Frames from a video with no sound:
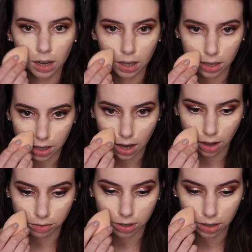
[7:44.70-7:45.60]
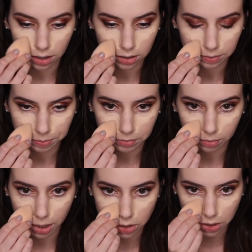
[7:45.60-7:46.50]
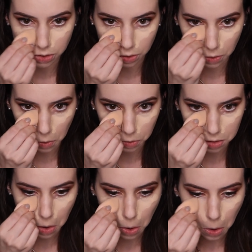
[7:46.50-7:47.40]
it cover my dark circles.